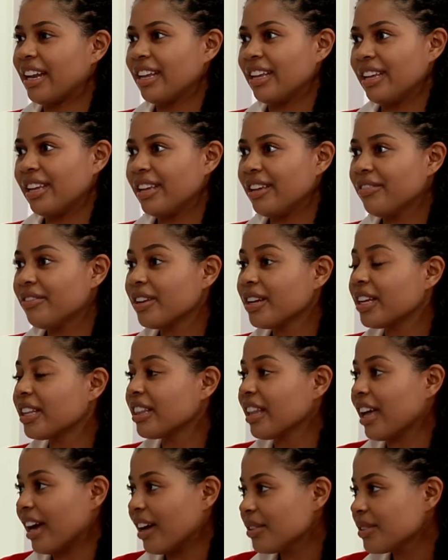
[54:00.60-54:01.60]
he even
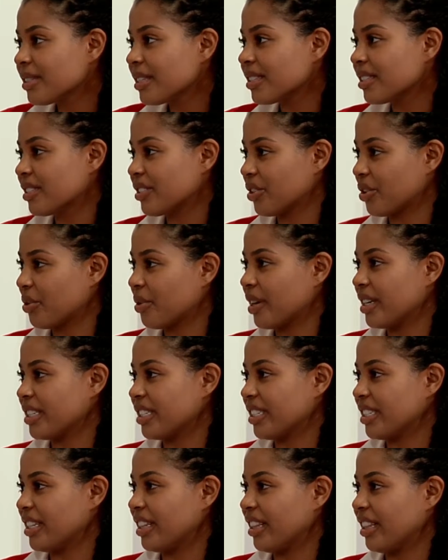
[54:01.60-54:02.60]
allows us to
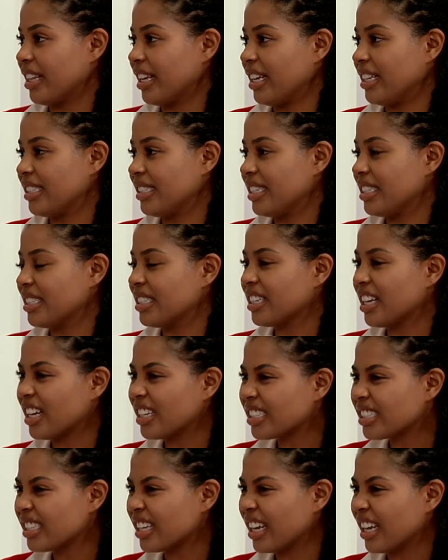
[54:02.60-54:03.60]
question things. He's not
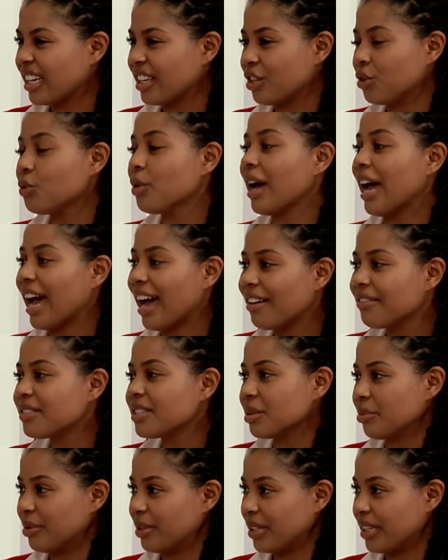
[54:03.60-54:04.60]
saying you have
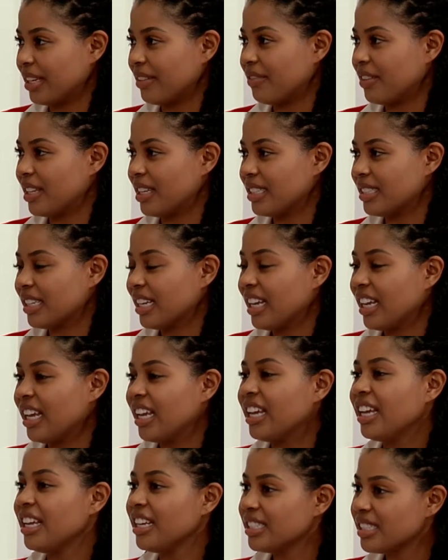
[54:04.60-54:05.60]
to believe this.
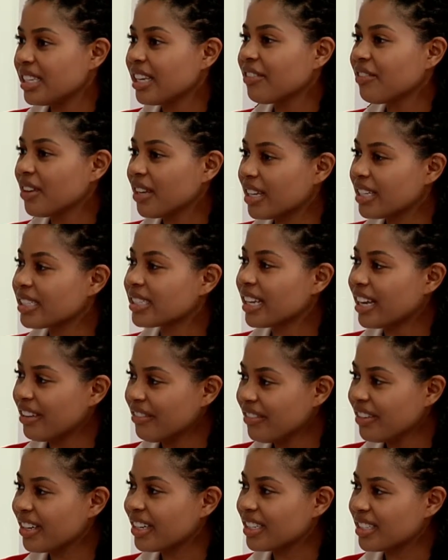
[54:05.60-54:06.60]
He's giving us
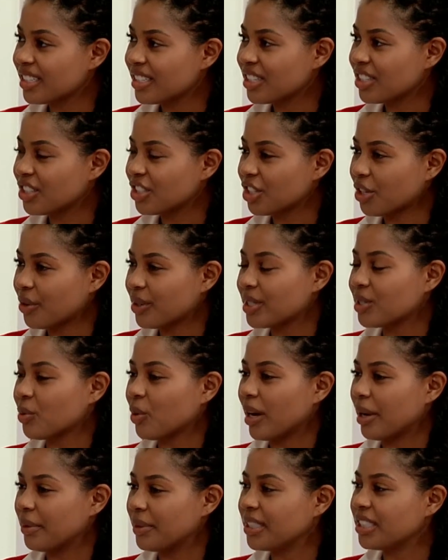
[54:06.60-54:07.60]
evidence to show us
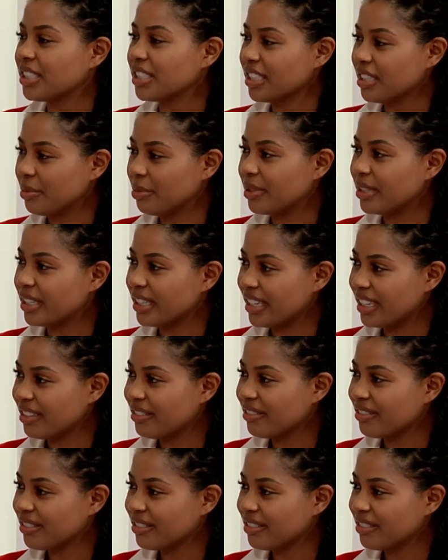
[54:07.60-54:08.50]
why we should believe.